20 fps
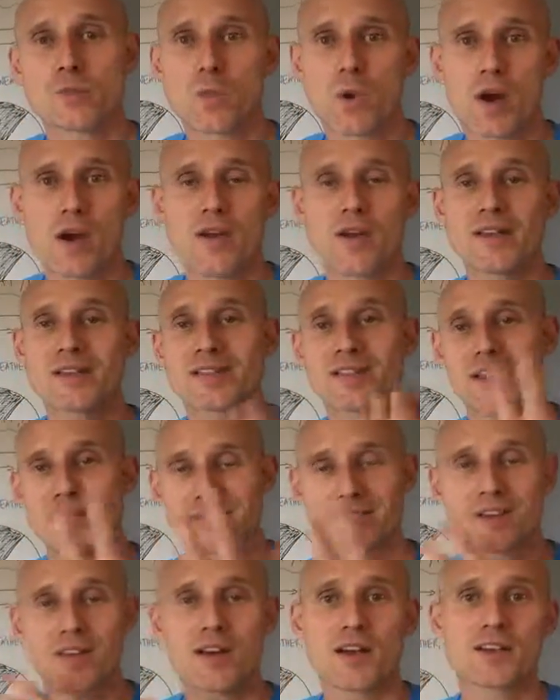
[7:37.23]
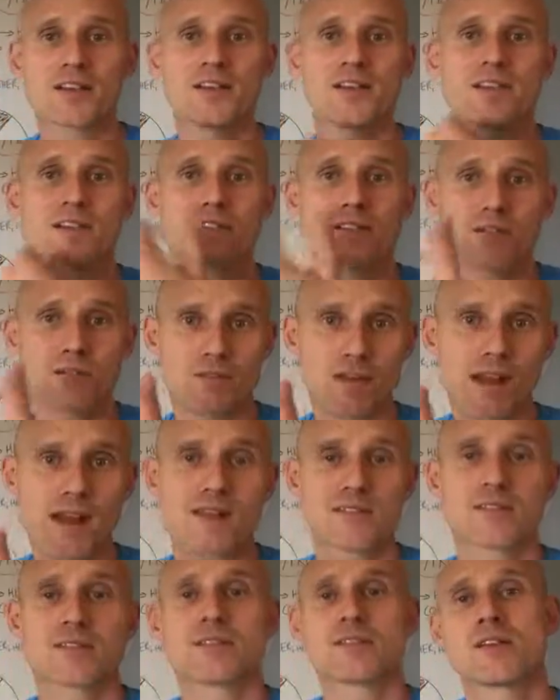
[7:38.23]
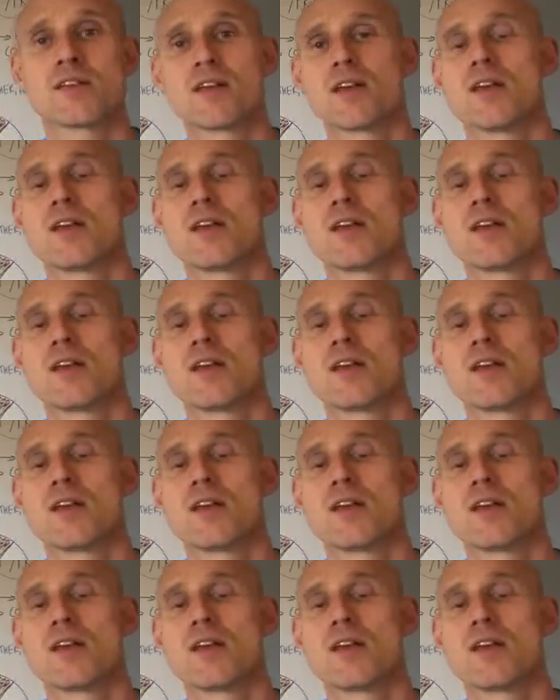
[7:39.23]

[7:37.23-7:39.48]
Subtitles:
worries, anxieties, threats.